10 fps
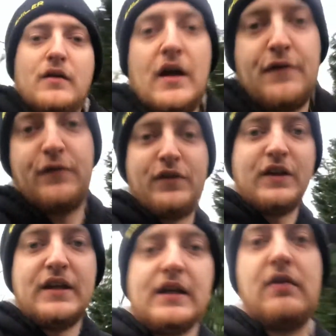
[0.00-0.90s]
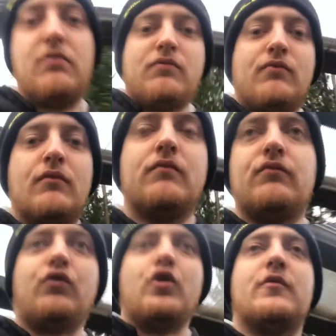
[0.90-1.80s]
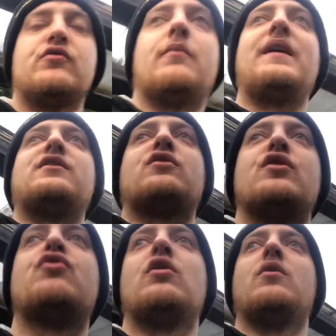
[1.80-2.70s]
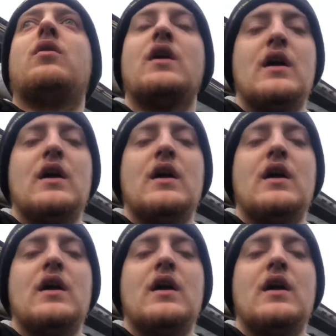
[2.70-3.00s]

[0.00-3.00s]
if the rumours were basically true,